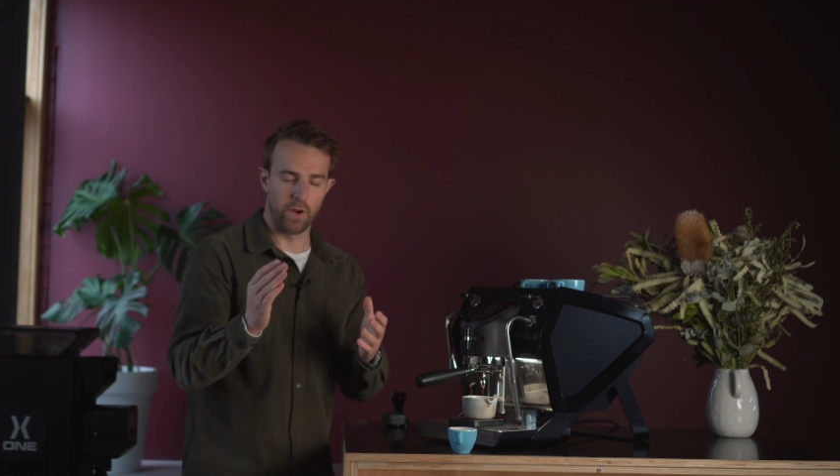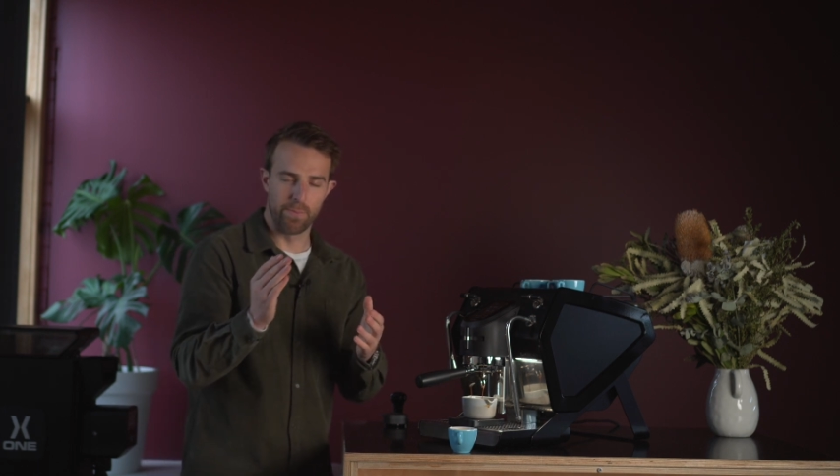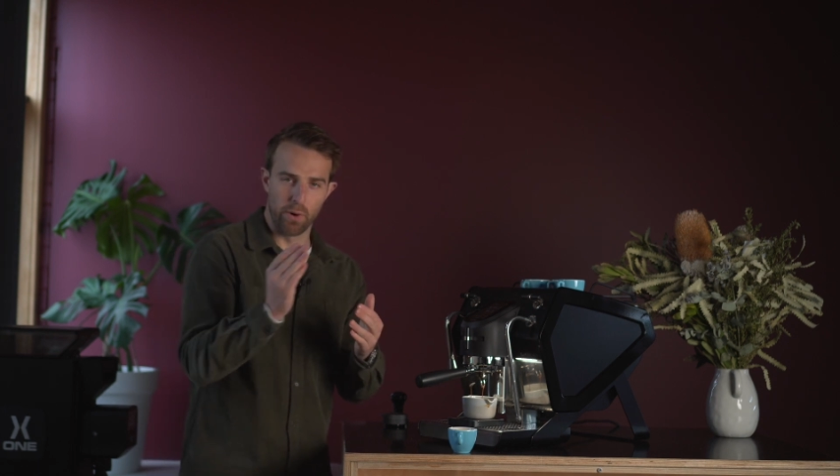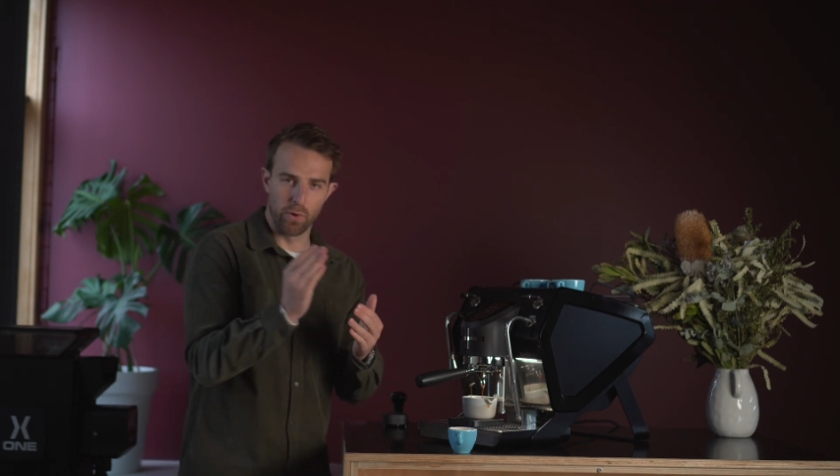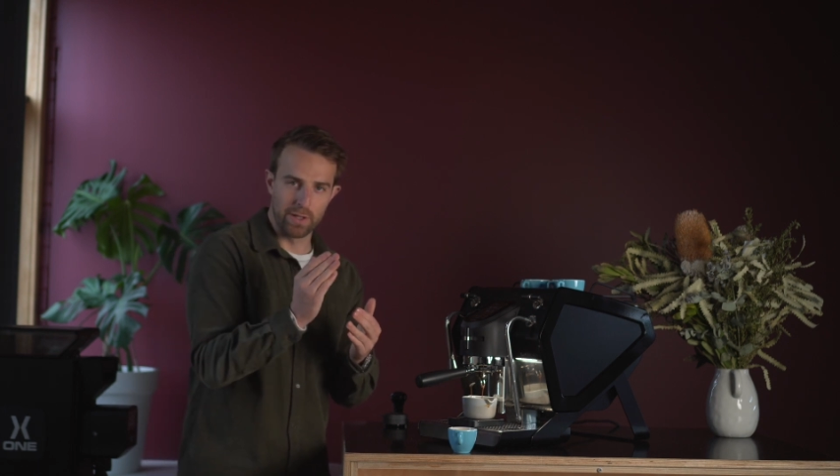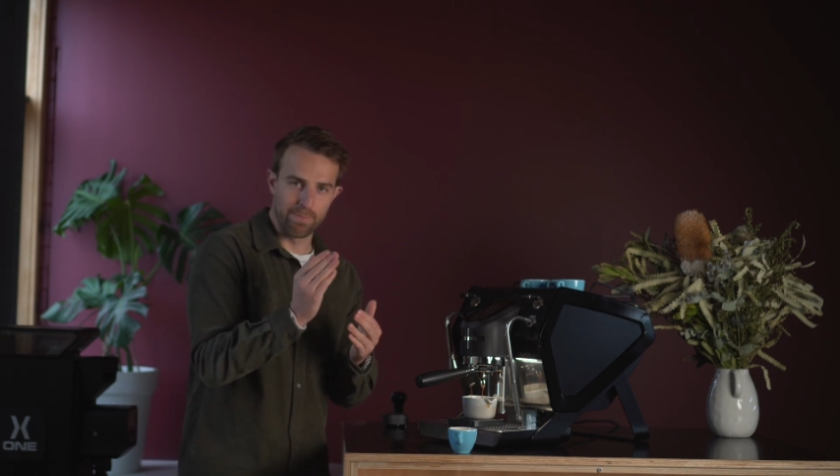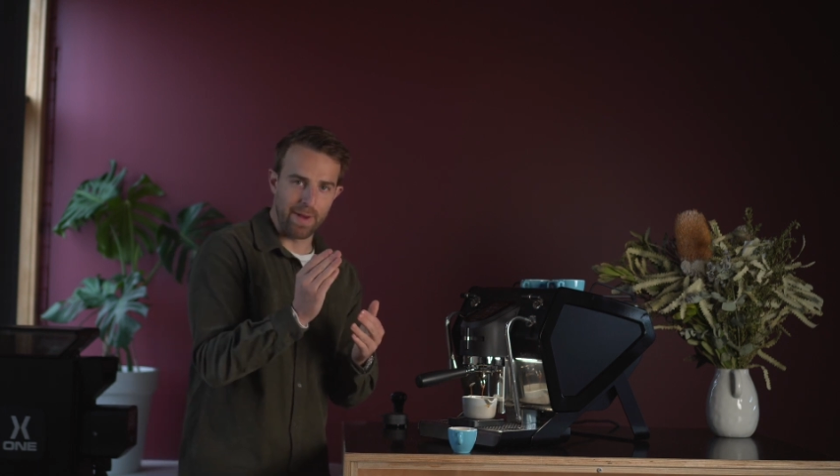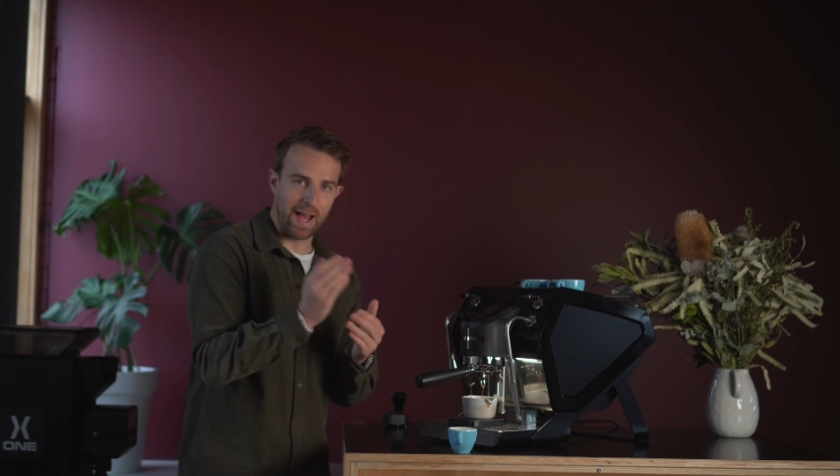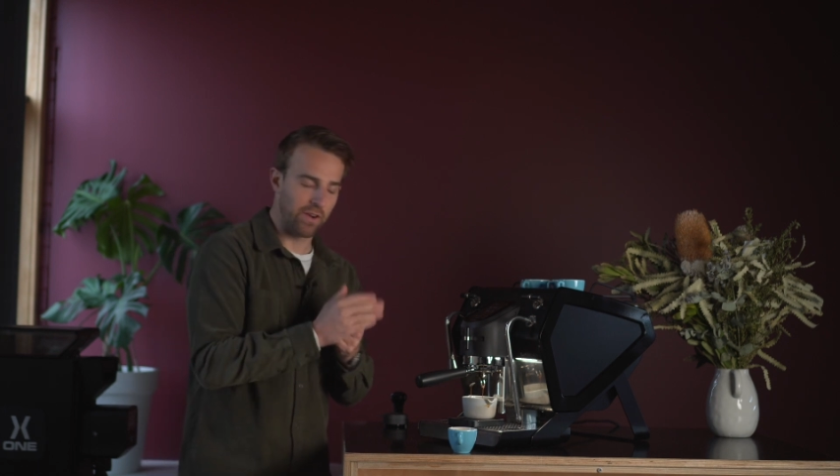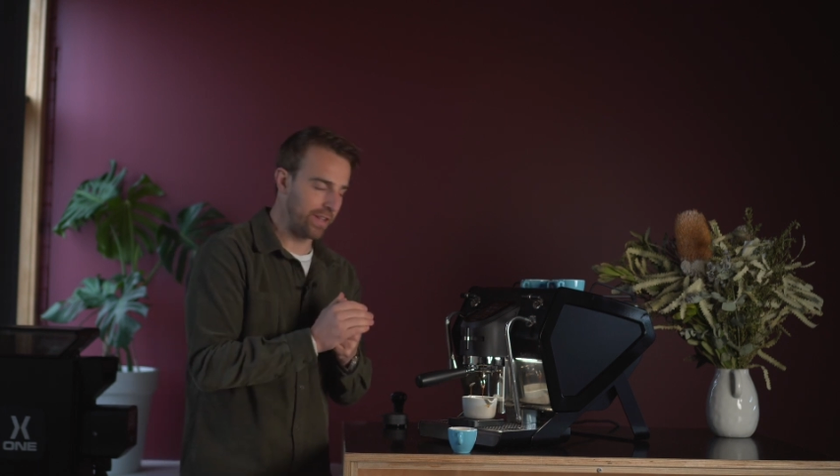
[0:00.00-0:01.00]
we pull him
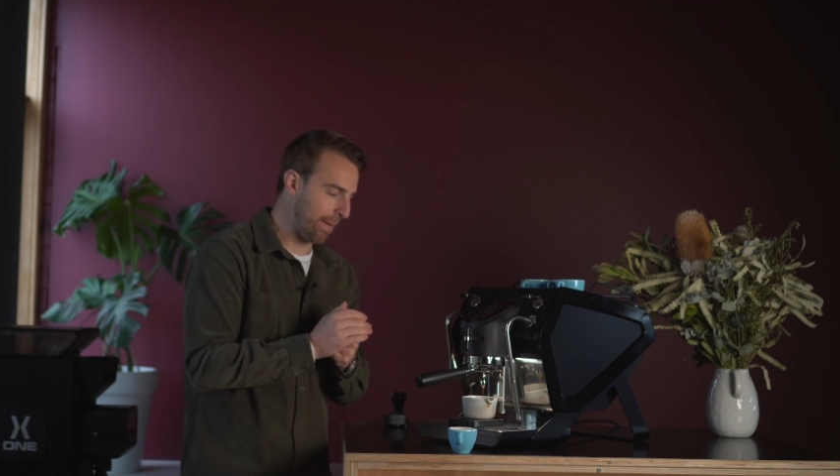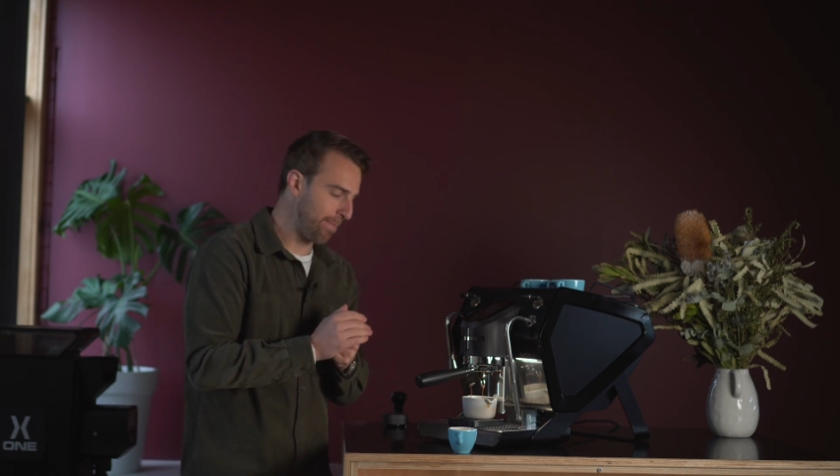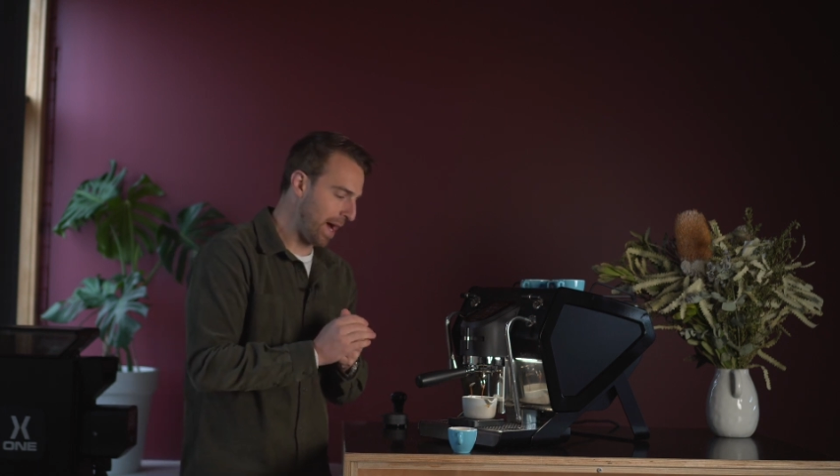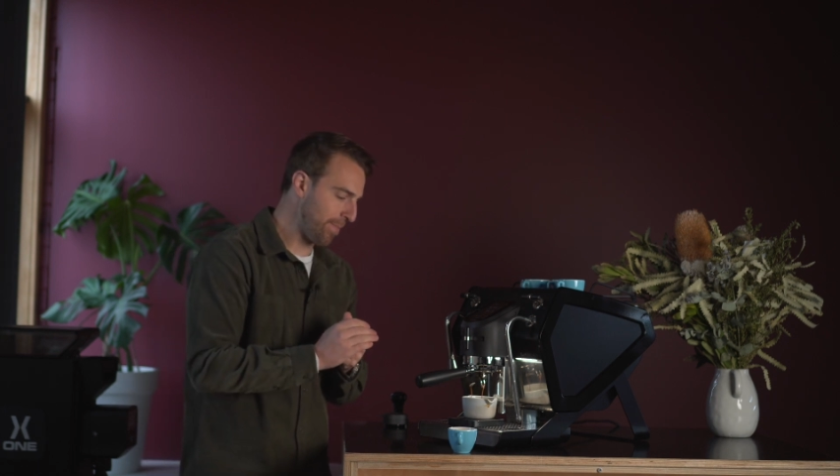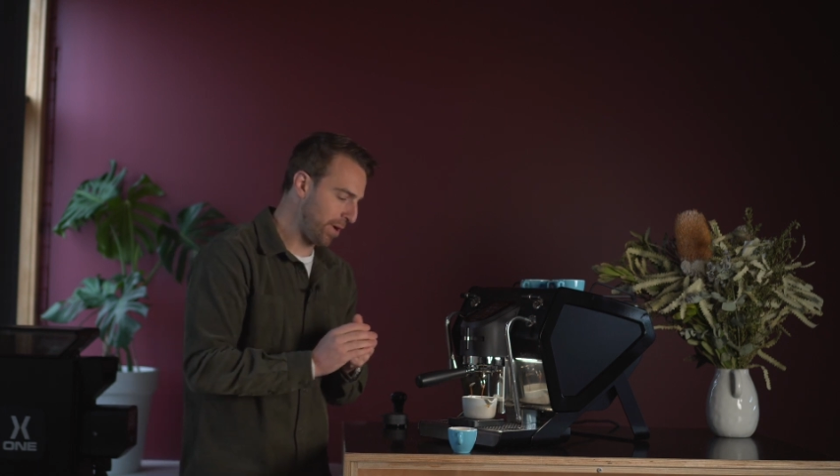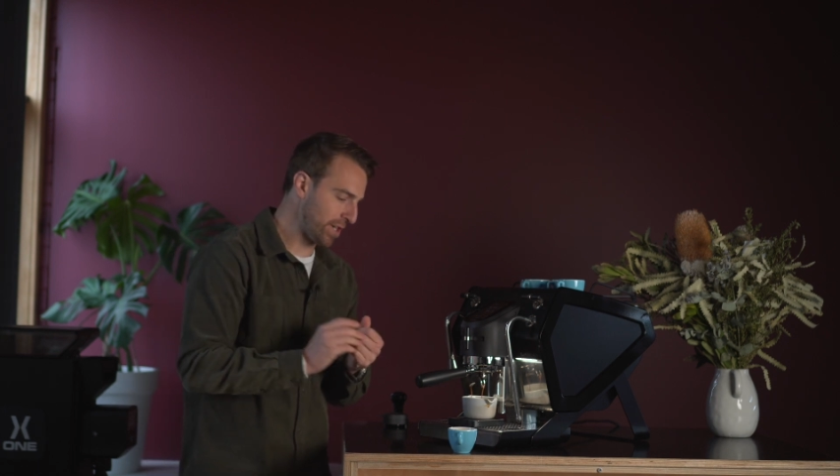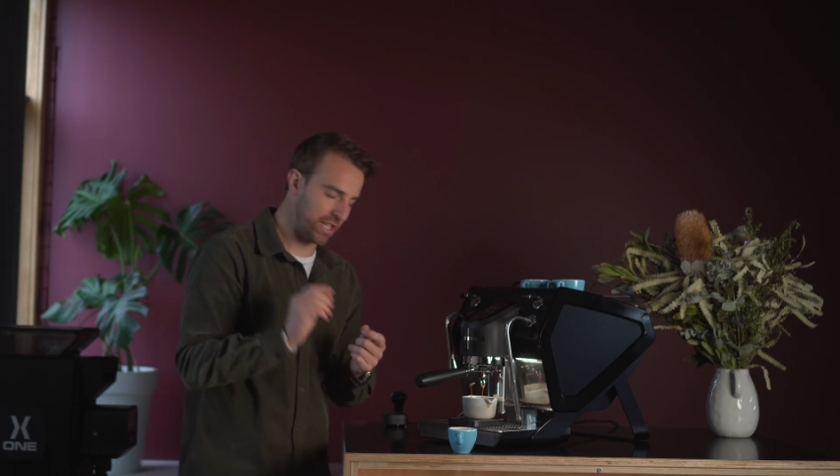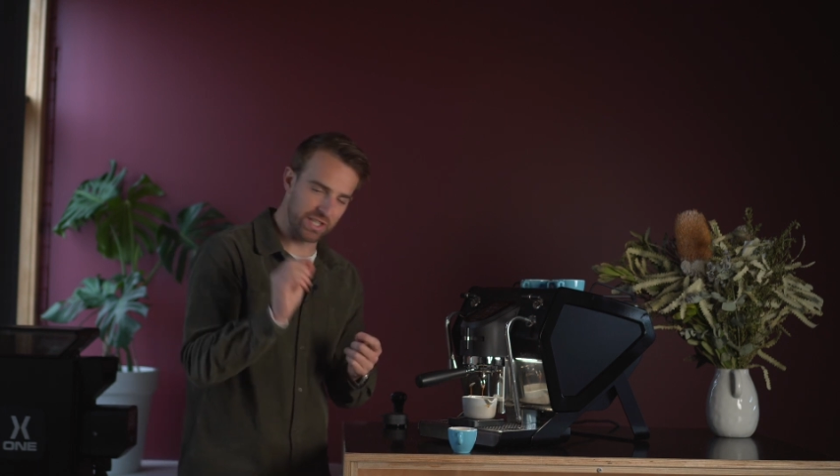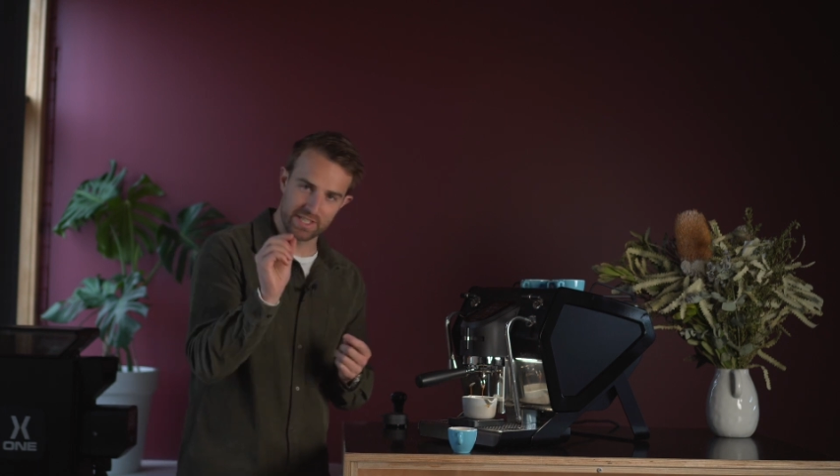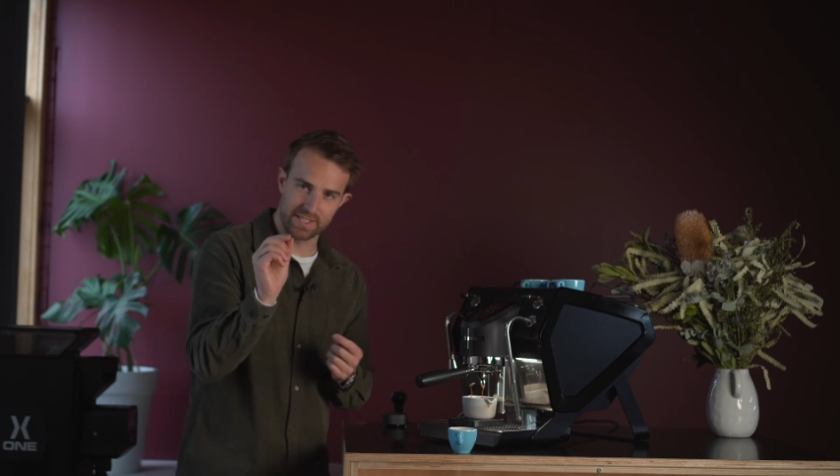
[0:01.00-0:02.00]
back on that bar
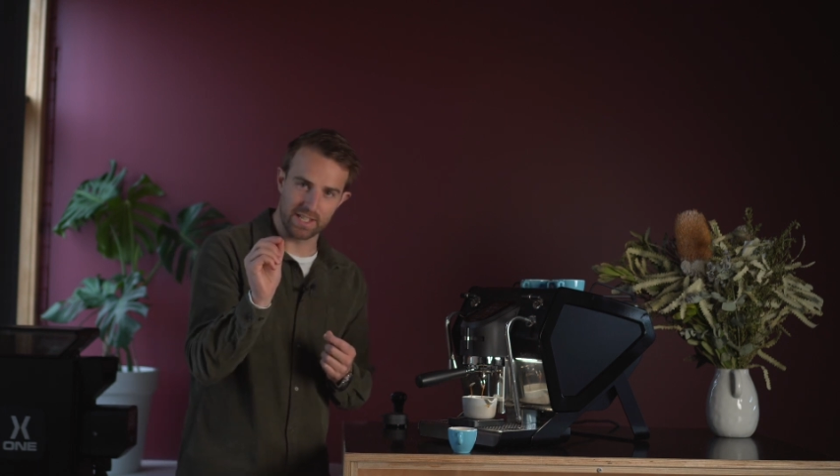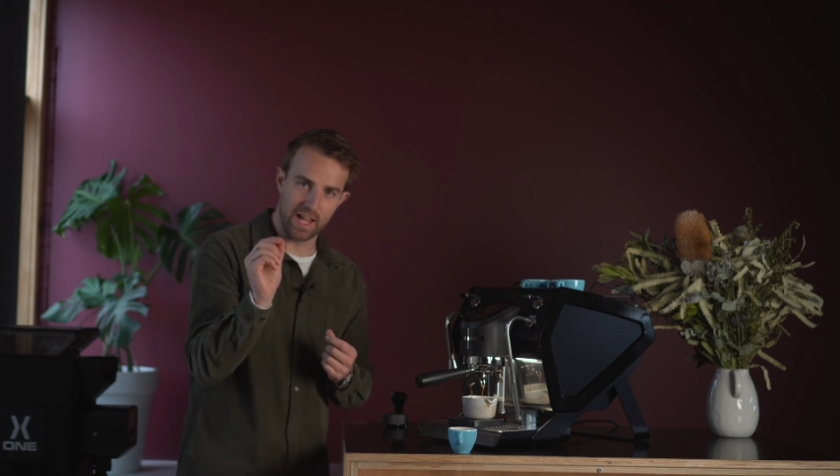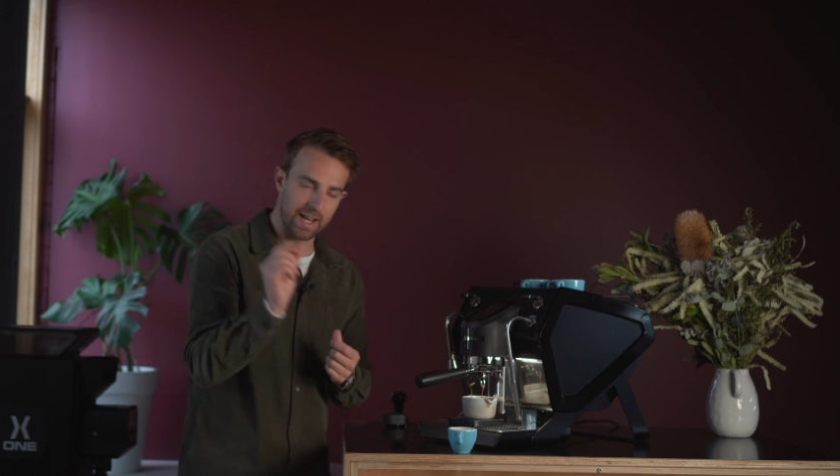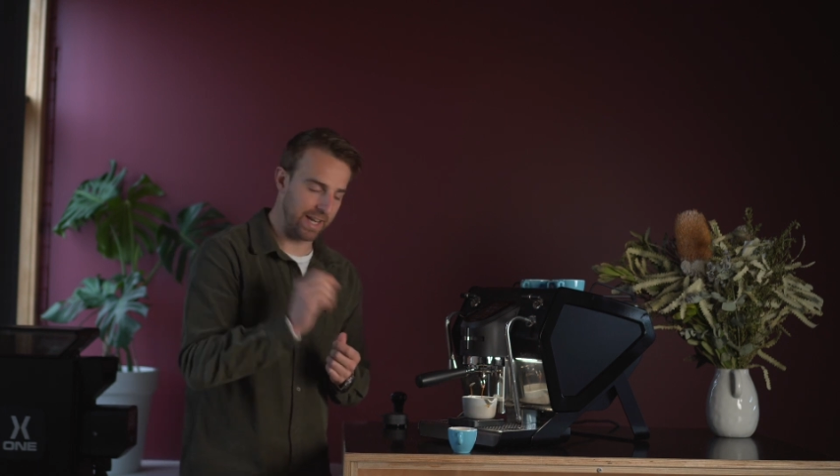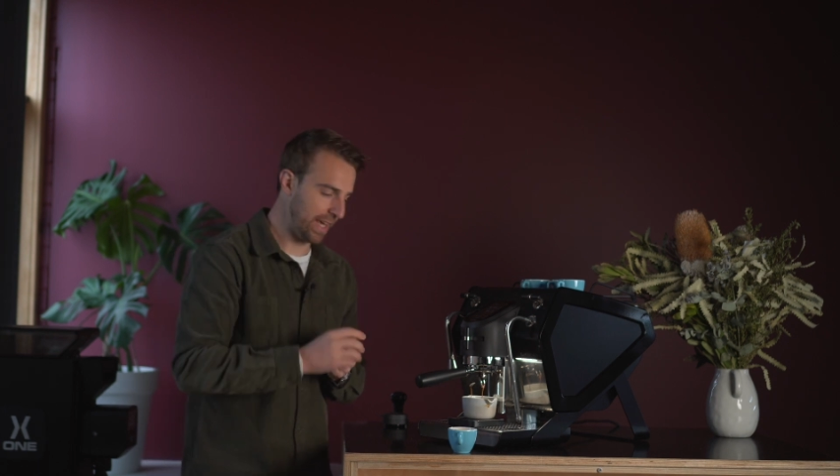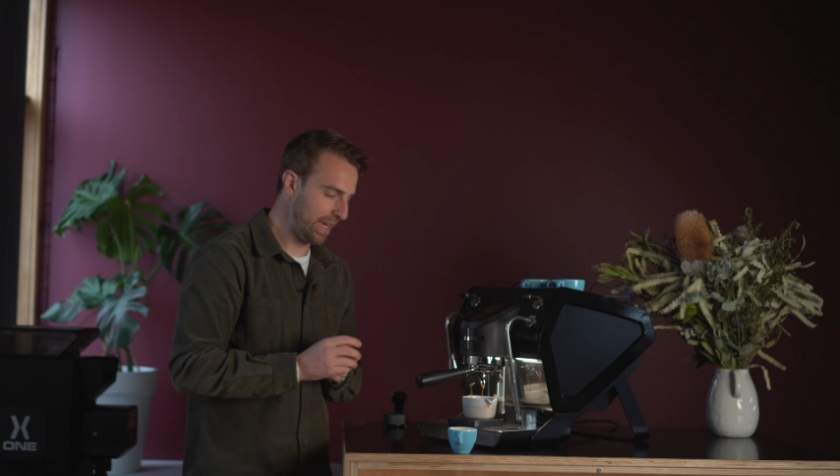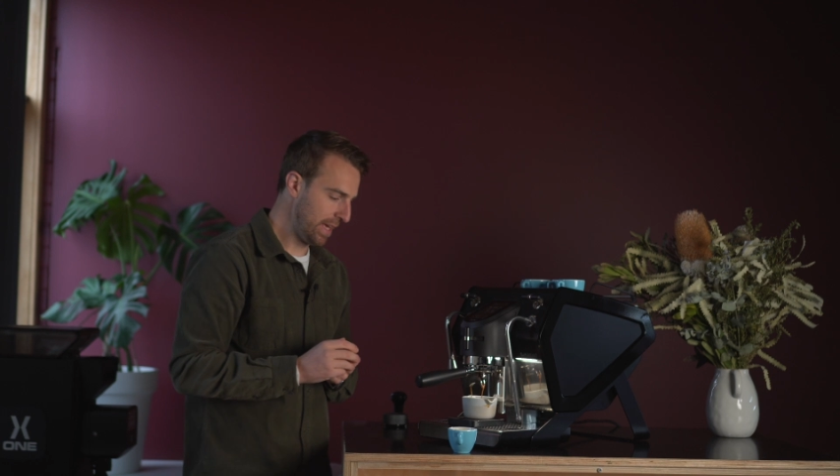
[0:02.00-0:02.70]
pressure just slightly,